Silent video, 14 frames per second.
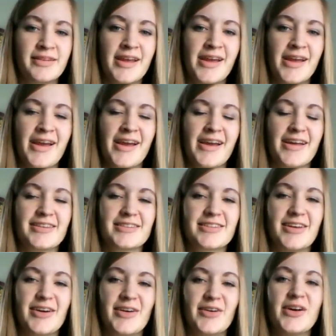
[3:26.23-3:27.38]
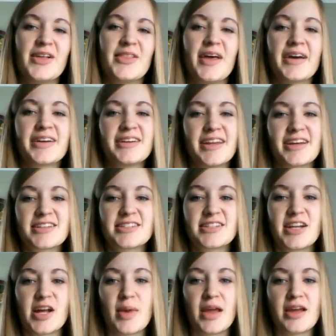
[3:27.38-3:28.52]
And so that connection I
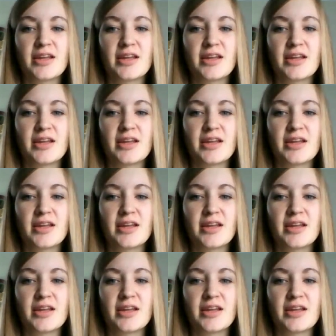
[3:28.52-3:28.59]
made